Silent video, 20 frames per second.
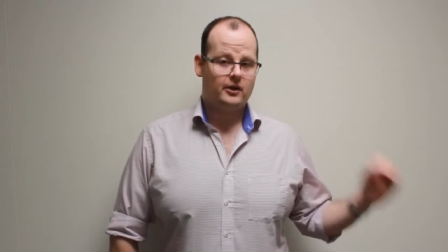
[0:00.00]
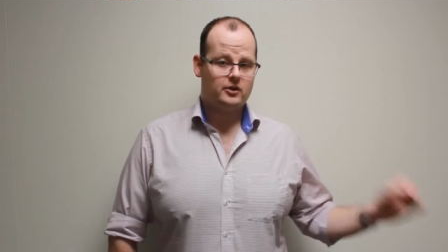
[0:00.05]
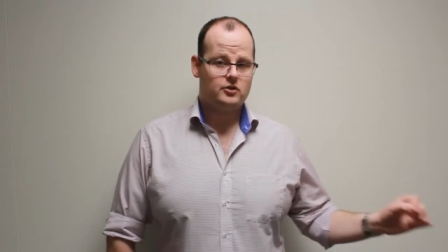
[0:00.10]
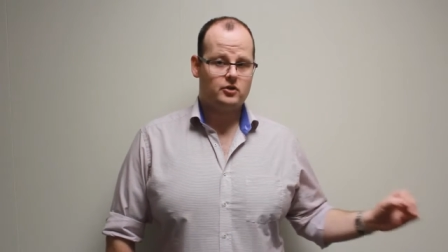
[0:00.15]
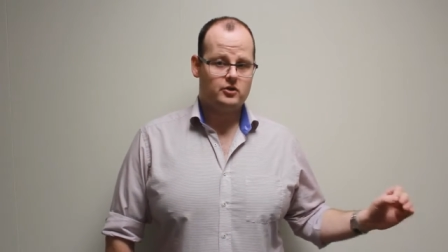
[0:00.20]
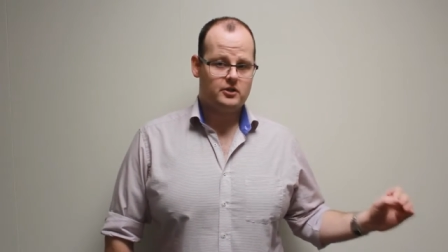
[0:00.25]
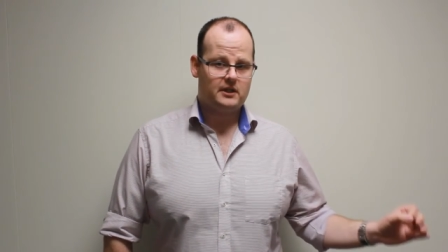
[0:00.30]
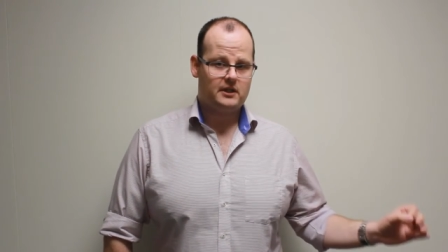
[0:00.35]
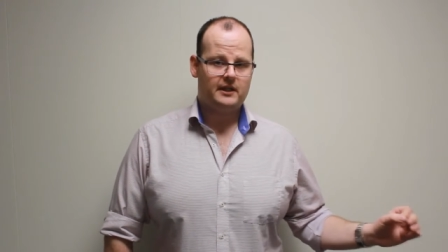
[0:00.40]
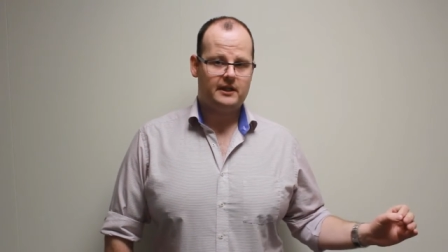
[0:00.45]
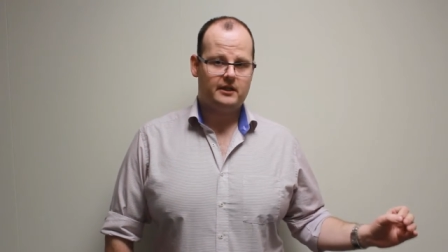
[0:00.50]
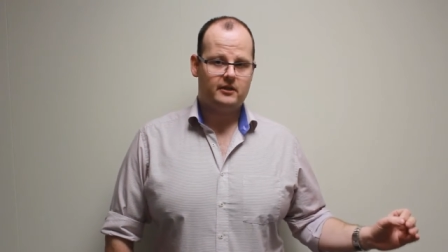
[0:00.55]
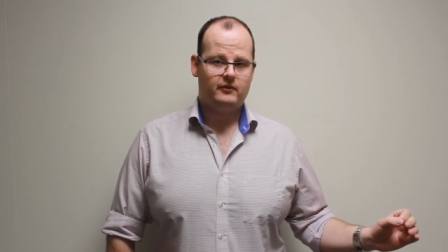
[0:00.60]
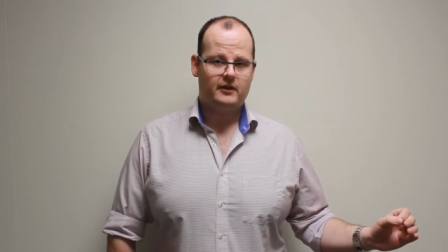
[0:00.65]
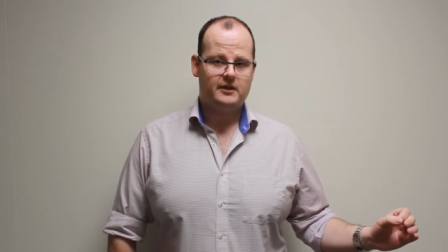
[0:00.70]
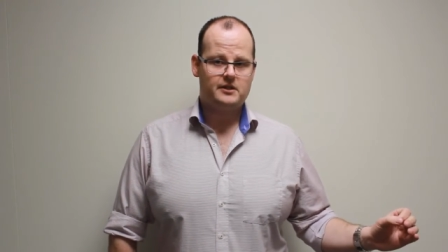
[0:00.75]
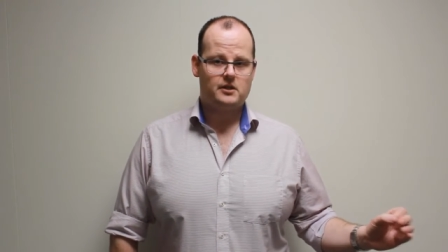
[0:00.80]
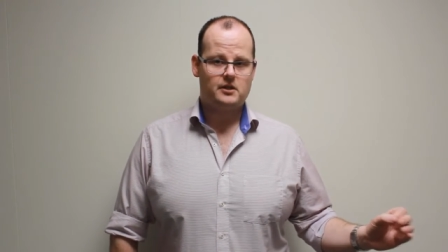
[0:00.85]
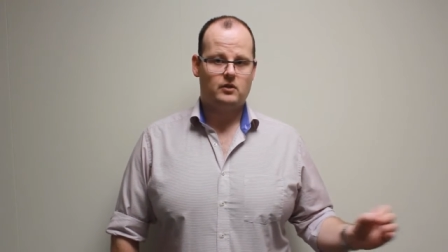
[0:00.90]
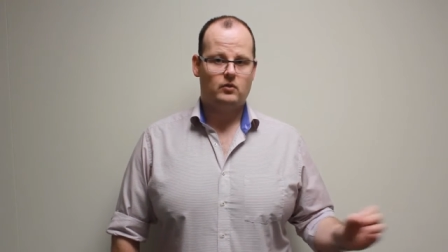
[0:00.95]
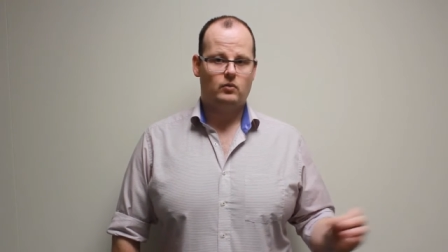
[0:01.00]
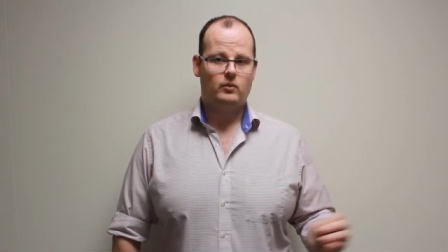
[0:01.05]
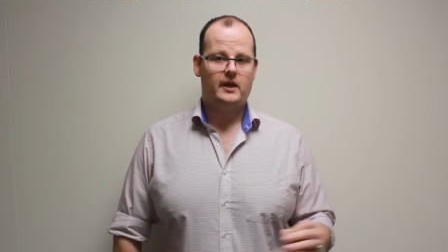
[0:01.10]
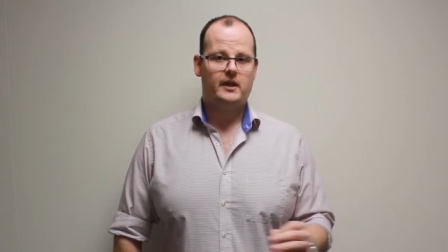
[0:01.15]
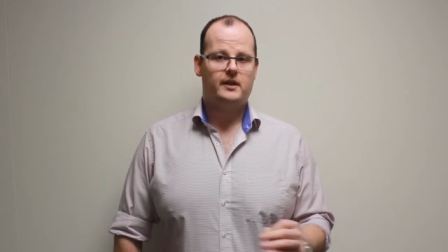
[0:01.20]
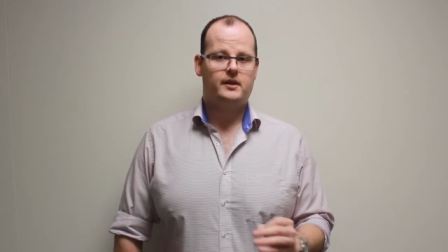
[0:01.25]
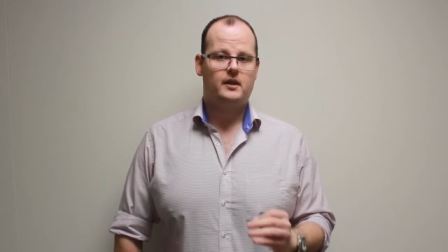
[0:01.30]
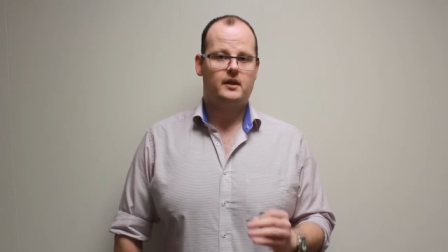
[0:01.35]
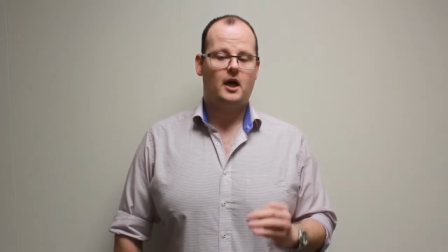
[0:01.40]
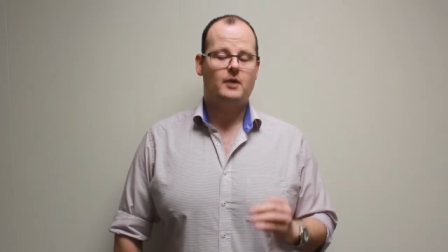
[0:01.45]
a surgical intervention
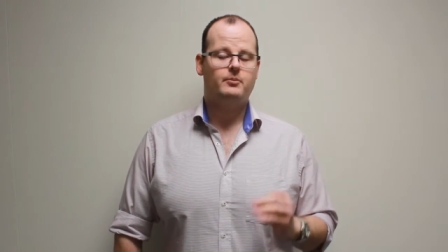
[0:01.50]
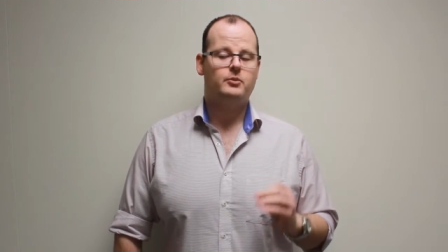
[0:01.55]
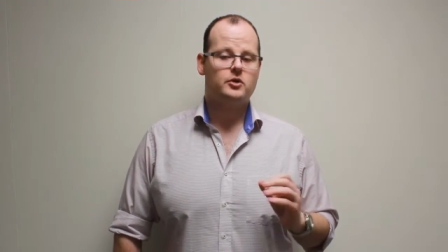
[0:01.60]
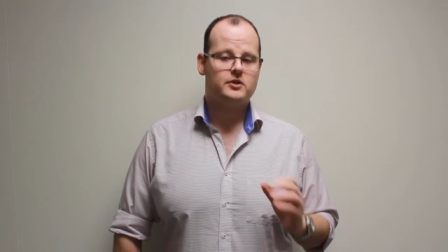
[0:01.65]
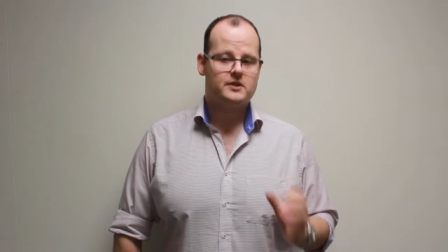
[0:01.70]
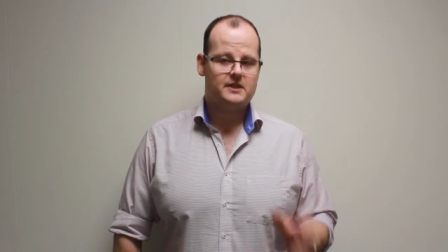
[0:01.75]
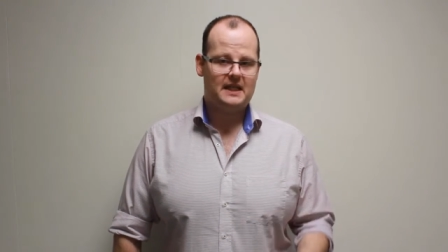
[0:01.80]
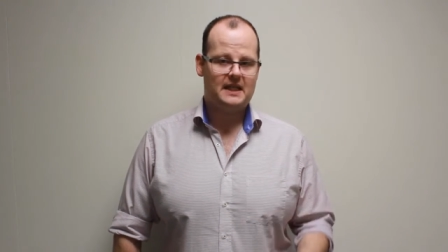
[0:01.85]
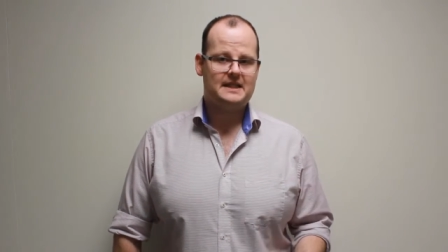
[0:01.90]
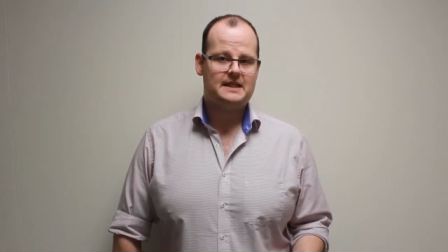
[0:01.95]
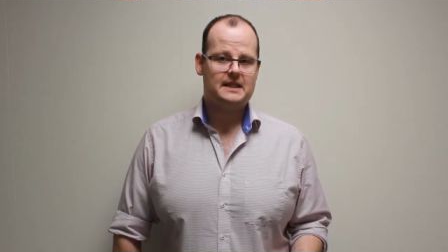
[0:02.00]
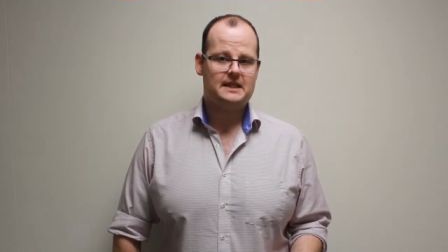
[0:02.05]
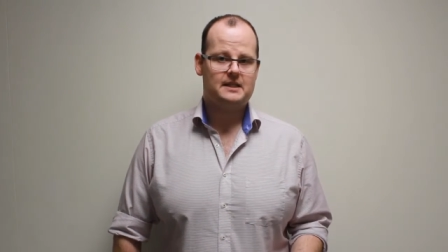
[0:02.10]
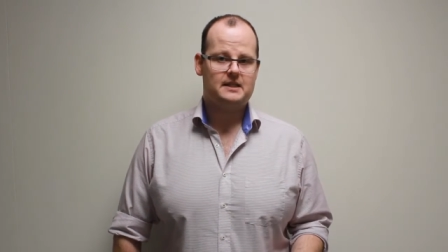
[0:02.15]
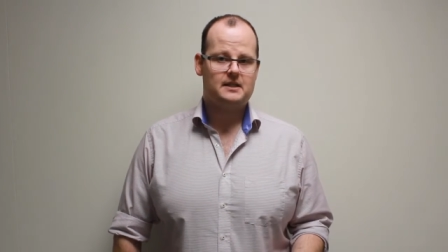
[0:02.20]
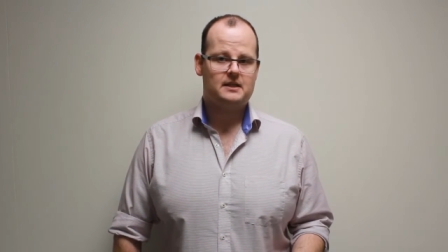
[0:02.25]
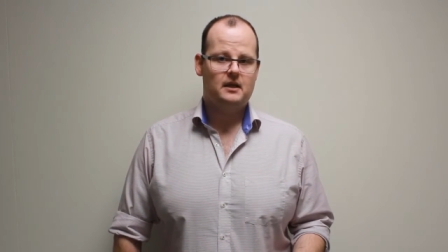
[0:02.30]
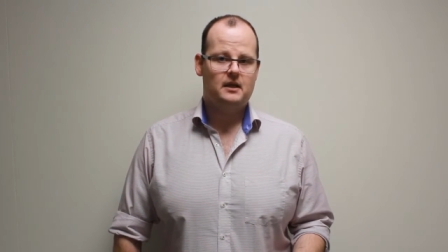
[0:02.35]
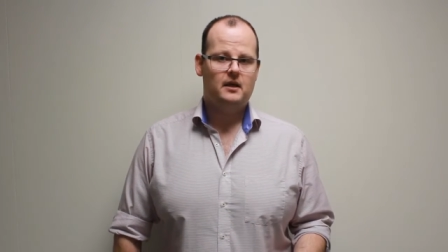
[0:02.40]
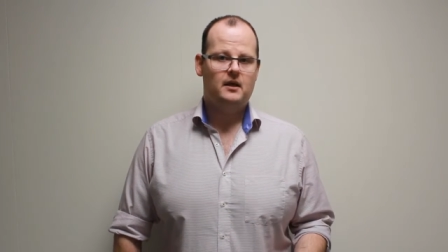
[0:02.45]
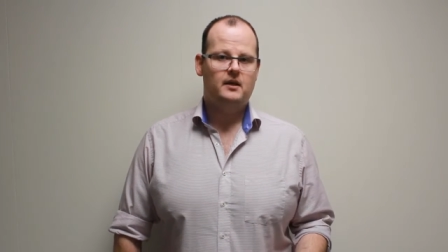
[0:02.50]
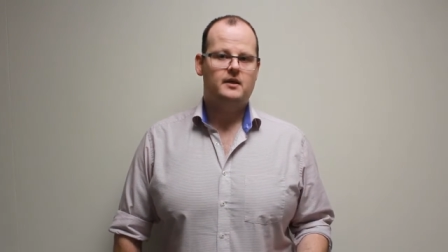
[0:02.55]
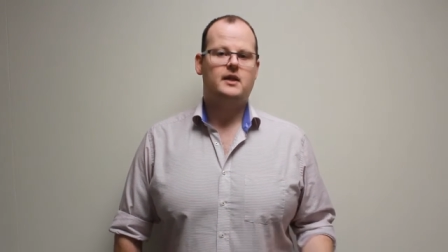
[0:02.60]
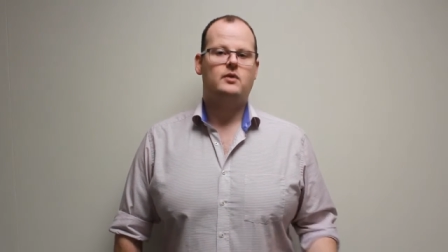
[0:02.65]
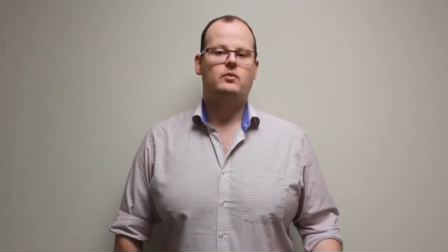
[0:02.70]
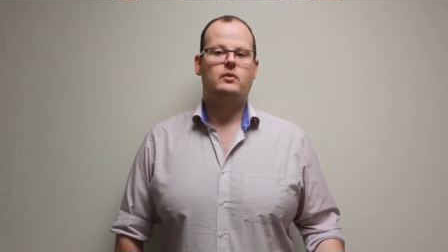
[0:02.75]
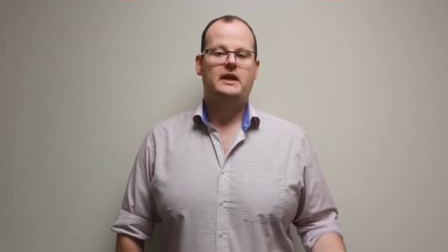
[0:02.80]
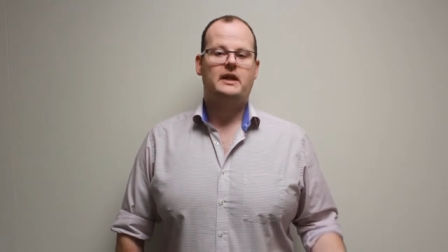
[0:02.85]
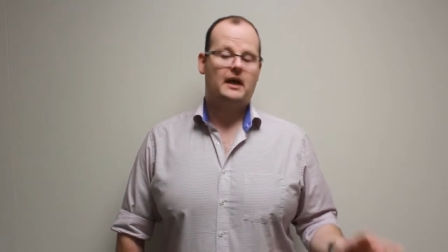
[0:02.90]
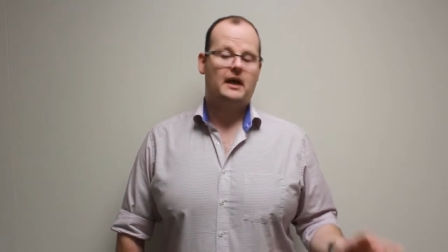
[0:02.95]
with a prosthesis, then we